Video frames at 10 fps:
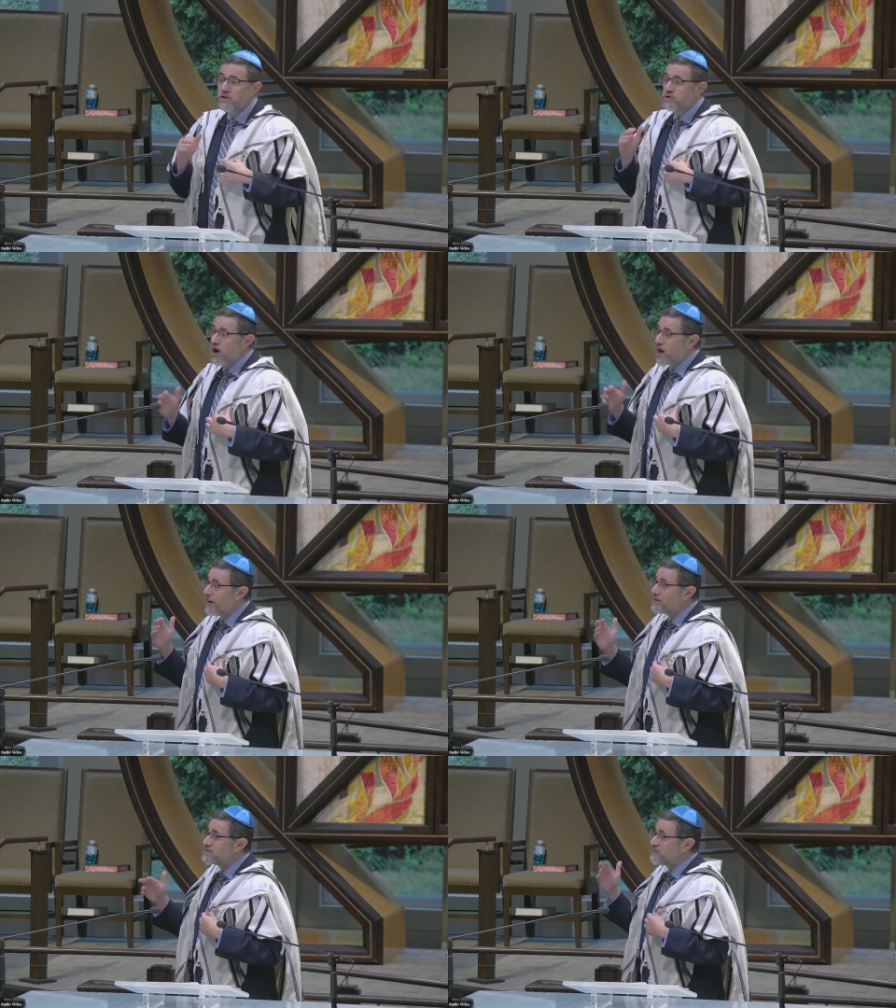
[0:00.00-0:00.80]
talk
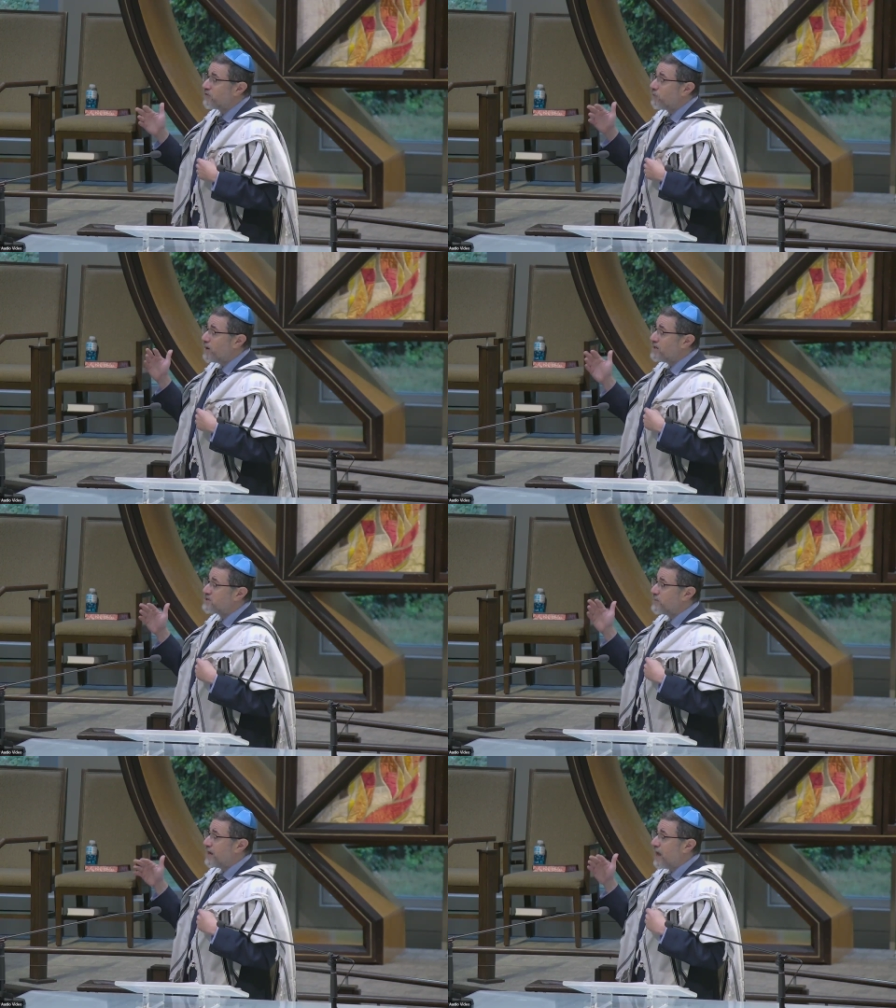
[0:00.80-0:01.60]
about different ways
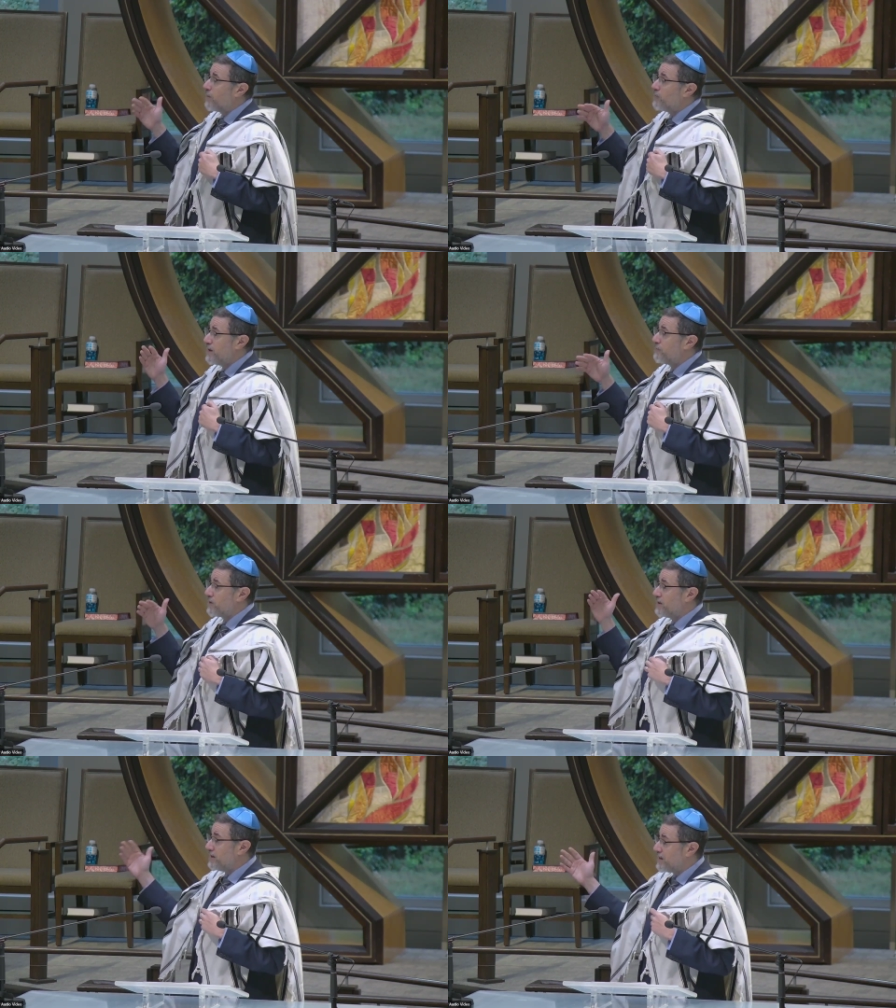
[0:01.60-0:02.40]
that we help
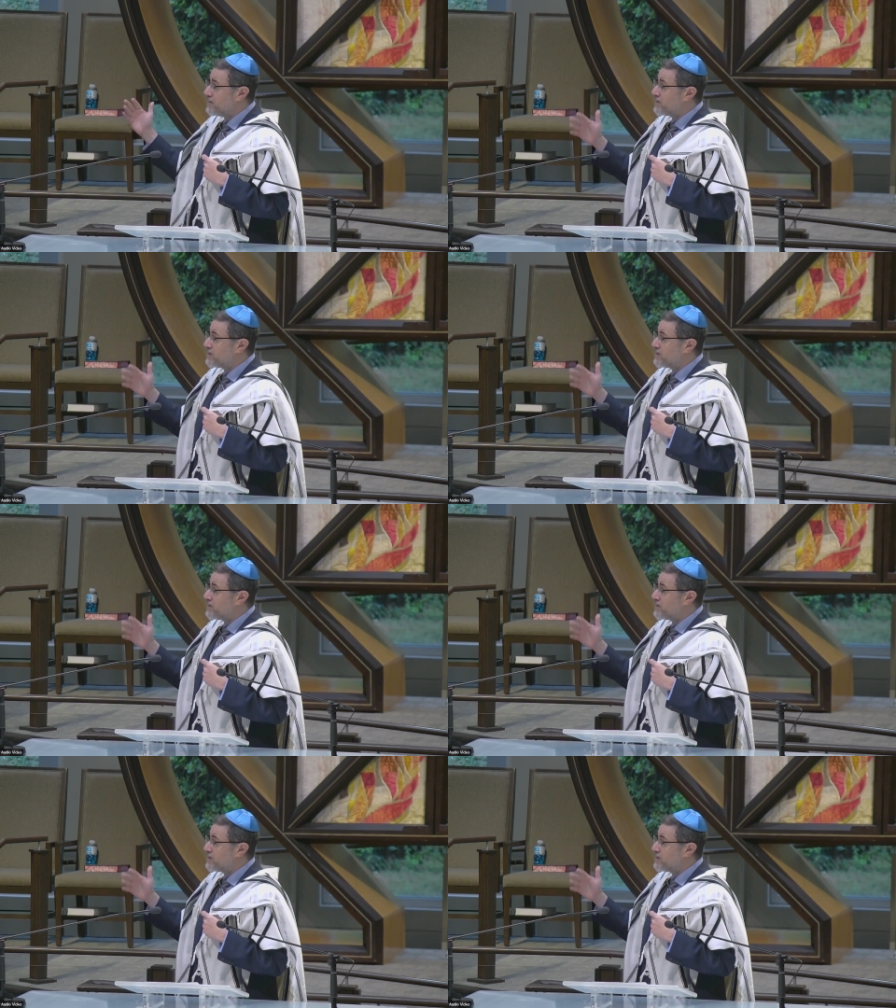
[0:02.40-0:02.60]
people in need.